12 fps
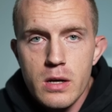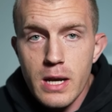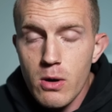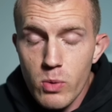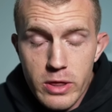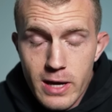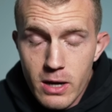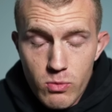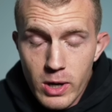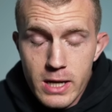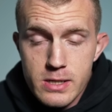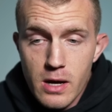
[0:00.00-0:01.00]
Now, with that
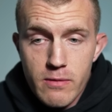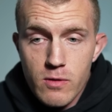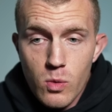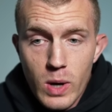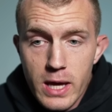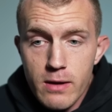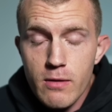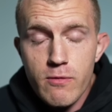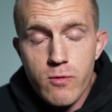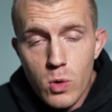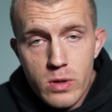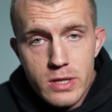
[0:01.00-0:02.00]
rant out of the way,
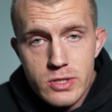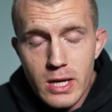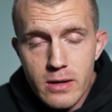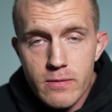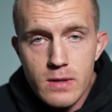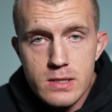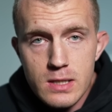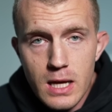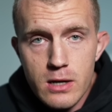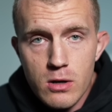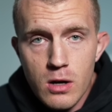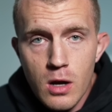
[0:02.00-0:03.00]
for the sake of this
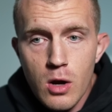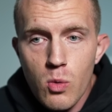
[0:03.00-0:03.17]
letter,